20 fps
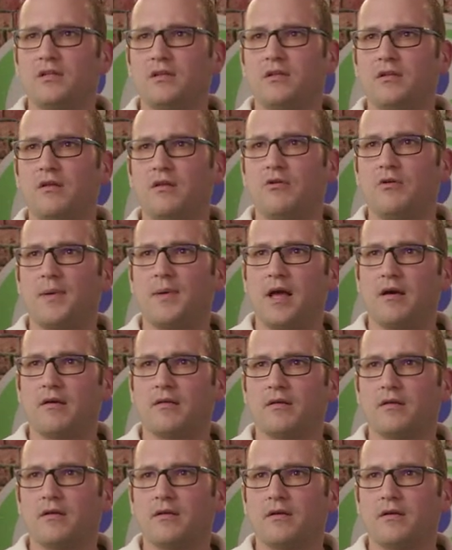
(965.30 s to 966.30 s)
to know about?
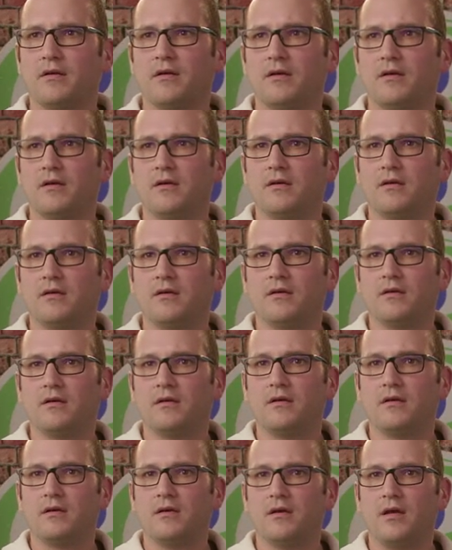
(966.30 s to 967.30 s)

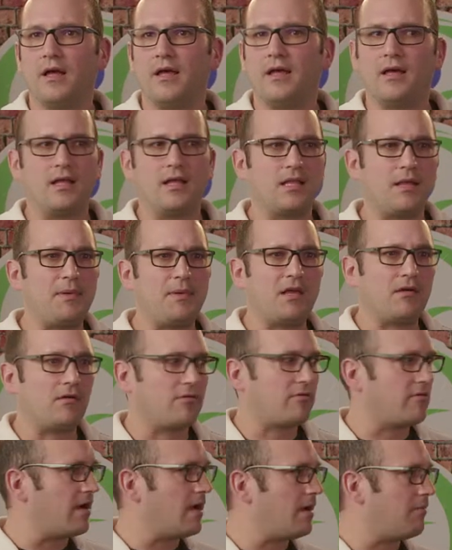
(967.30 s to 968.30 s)
Uh, let me go
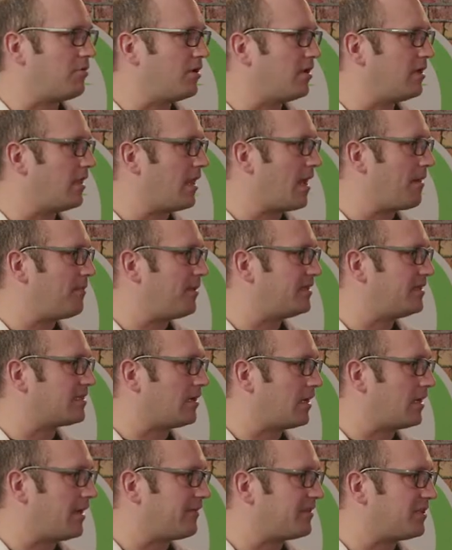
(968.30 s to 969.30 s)
grab one. That means I
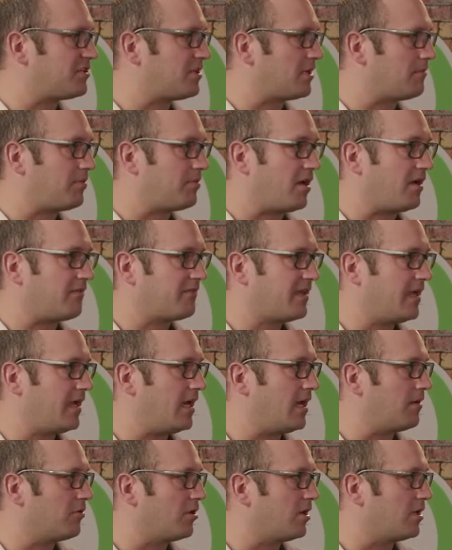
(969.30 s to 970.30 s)
would have to jump off
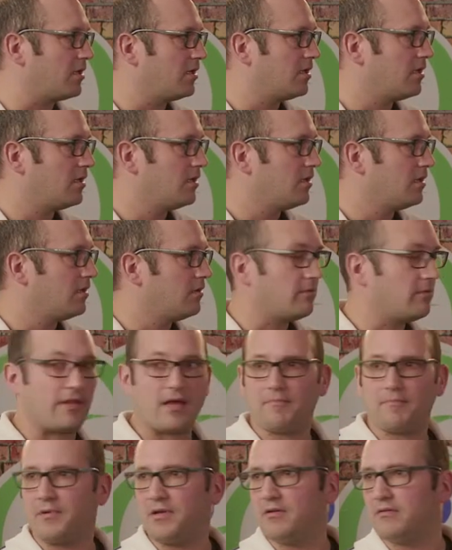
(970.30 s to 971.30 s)
camera. Would
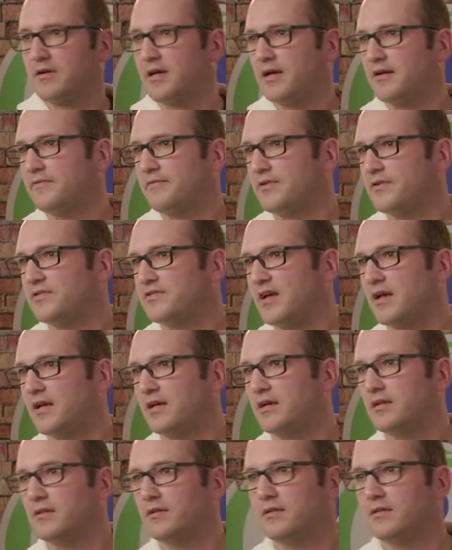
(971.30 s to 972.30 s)
that be okay for a second?
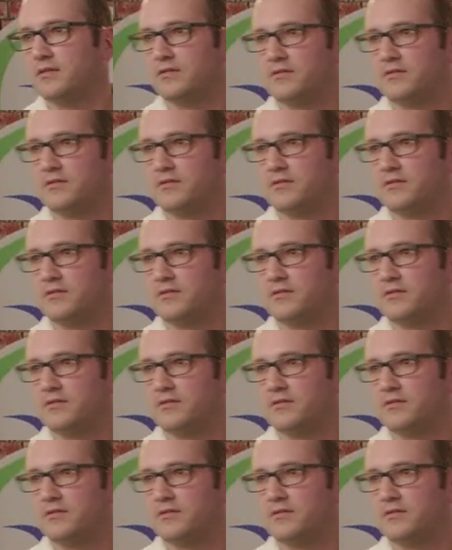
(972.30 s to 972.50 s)
Uh,